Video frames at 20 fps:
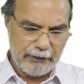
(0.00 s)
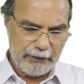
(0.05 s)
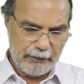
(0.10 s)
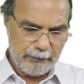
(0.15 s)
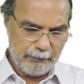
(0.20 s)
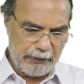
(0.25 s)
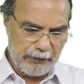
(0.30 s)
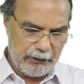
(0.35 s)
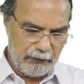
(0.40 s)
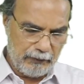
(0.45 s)

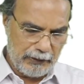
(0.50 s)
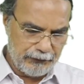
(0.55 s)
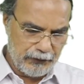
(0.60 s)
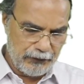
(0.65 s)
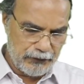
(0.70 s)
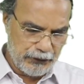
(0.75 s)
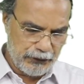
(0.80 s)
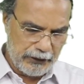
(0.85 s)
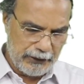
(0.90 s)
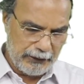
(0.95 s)
but you have to
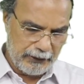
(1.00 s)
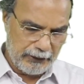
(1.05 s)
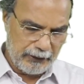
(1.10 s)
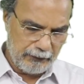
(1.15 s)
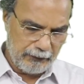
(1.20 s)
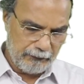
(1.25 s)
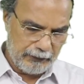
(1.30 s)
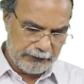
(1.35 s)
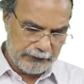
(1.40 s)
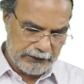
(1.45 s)
see
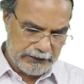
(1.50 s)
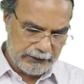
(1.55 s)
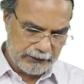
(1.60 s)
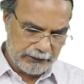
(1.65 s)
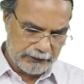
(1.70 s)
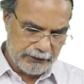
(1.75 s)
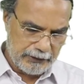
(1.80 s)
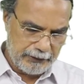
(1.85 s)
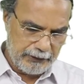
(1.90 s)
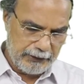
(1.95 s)
whether
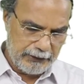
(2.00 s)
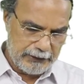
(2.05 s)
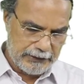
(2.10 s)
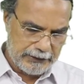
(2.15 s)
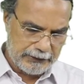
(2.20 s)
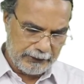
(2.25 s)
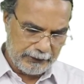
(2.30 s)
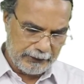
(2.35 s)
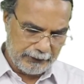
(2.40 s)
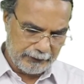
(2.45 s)
structure D is
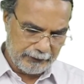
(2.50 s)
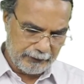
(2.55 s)
correct.